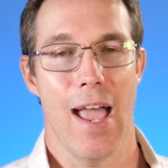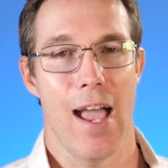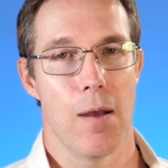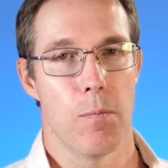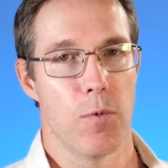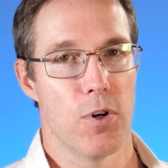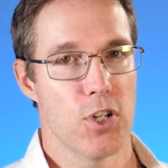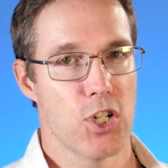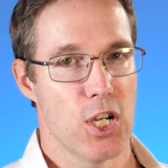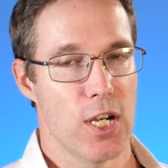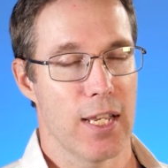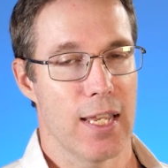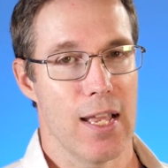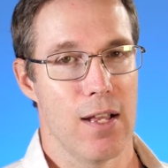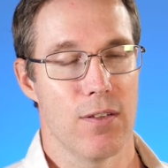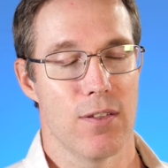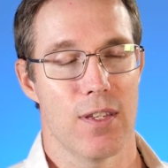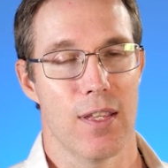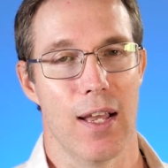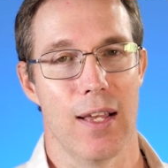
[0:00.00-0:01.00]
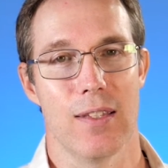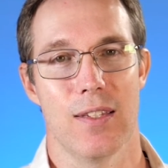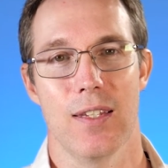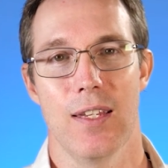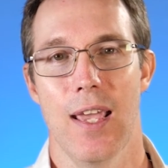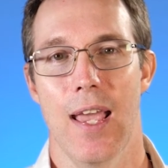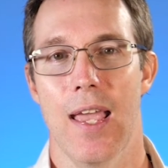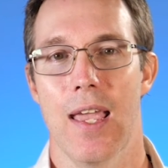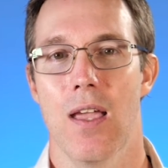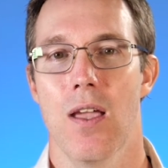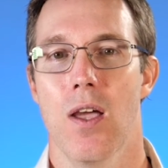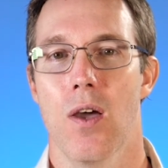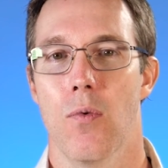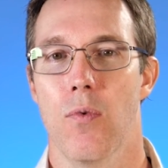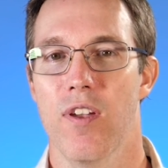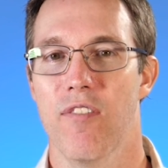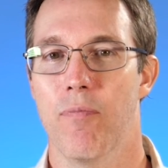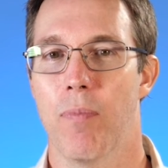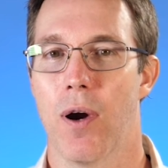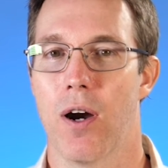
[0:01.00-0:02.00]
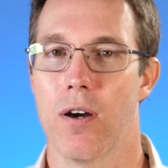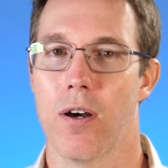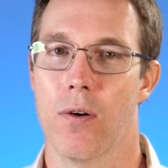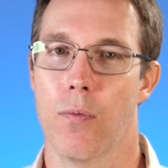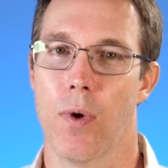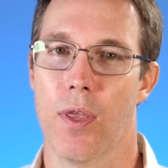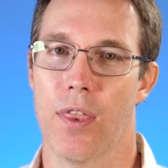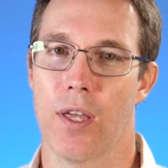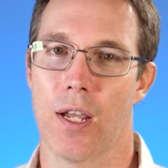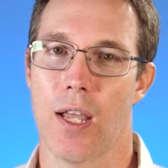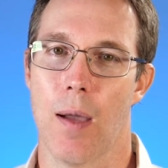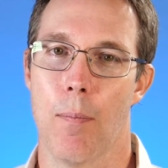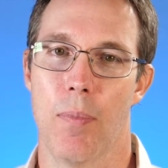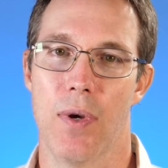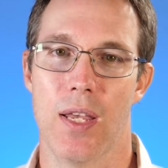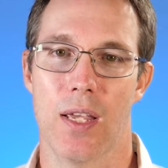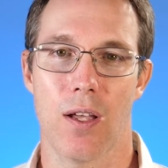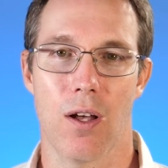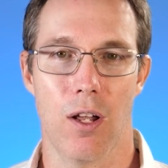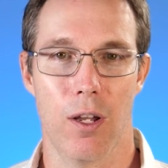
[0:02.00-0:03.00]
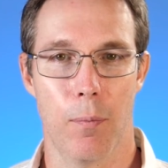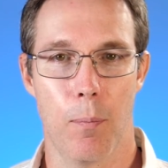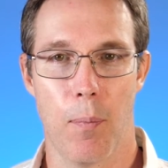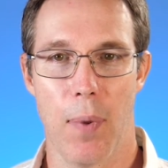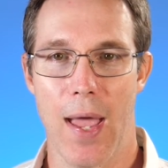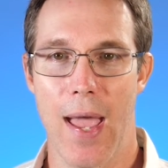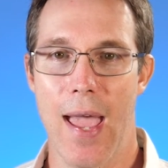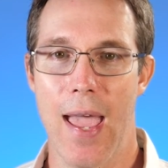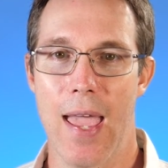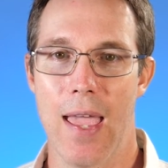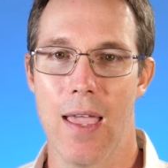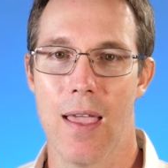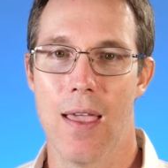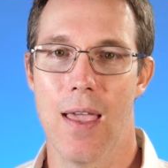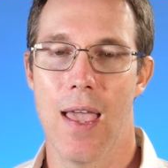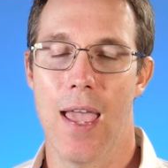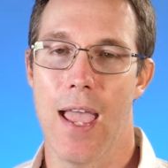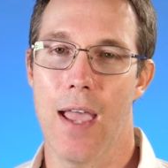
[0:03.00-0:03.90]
at merchantaccounts.ca, we've partnered with a company called Paay,